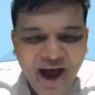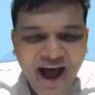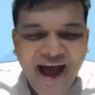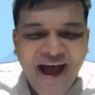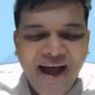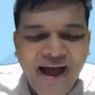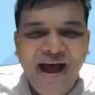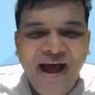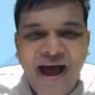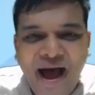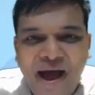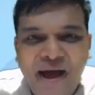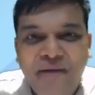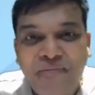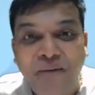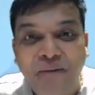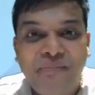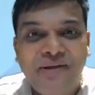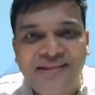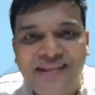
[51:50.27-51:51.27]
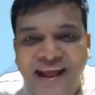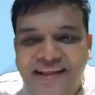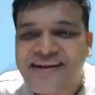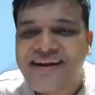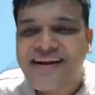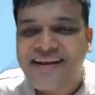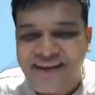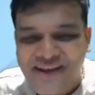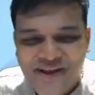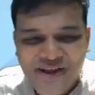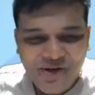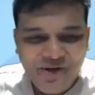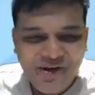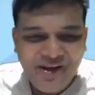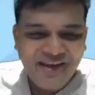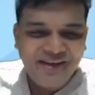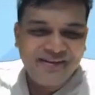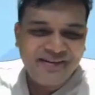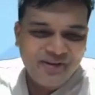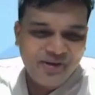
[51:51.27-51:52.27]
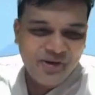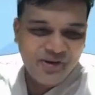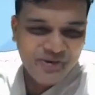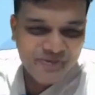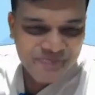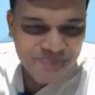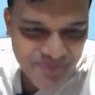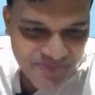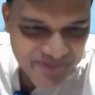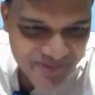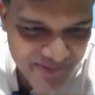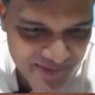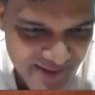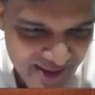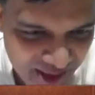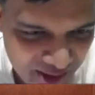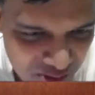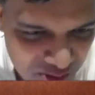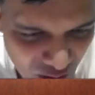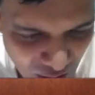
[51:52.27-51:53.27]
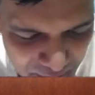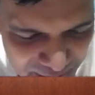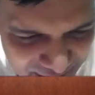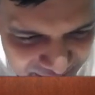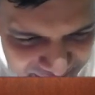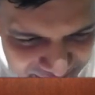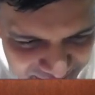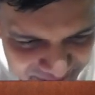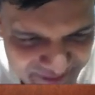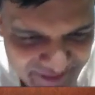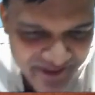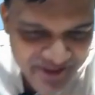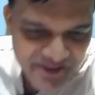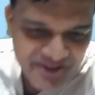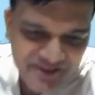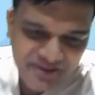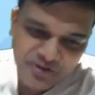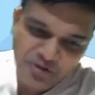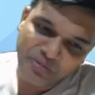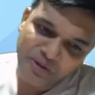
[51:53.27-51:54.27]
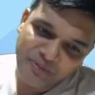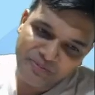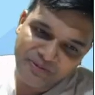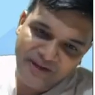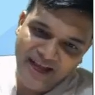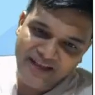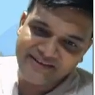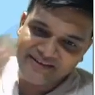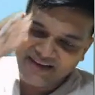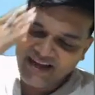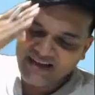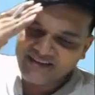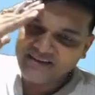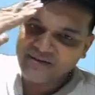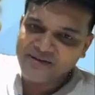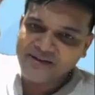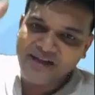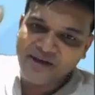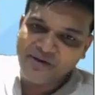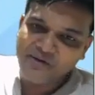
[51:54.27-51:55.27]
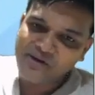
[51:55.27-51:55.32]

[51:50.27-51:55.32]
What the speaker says: I am Amit Tated. Okay, so Abhita says session is superb. Thanks Abhita.